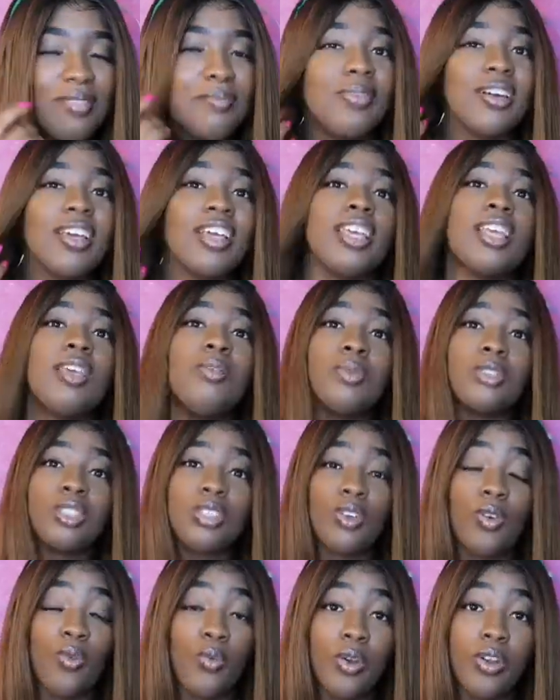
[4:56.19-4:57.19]
But he was
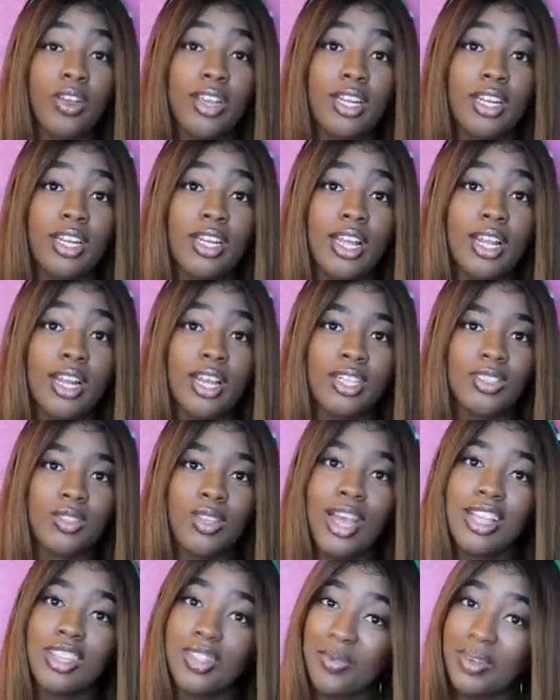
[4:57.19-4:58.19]
still working that night,
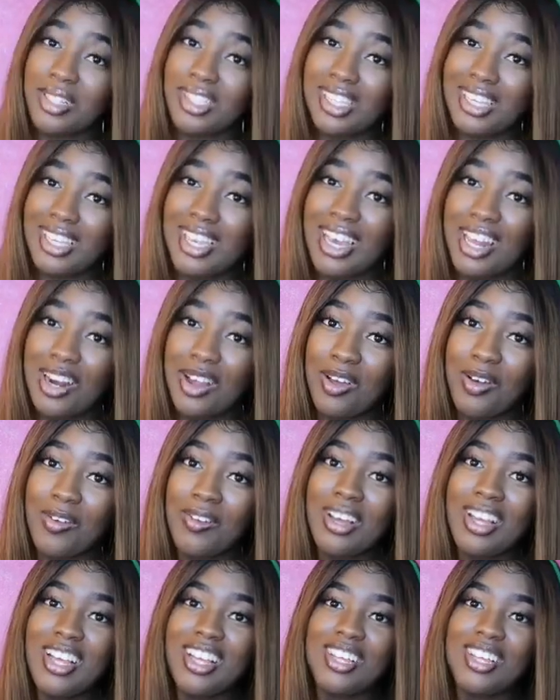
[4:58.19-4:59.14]
so I had to wait till he got off.